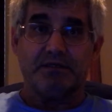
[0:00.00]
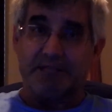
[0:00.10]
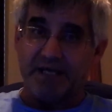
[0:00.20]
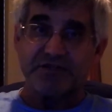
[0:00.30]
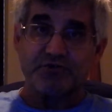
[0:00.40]

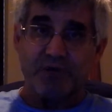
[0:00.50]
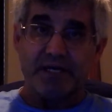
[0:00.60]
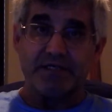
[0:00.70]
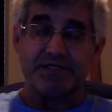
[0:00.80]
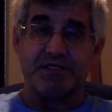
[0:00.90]
That
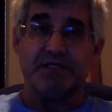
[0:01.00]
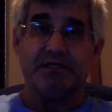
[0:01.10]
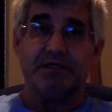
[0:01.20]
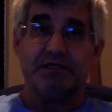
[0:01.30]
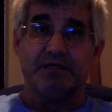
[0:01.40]
strategy
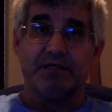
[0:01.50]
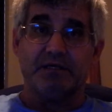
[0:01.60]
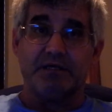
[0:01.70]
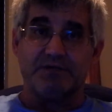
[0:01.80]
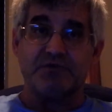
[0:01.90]

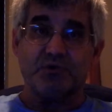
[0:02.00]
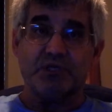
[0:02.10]
is to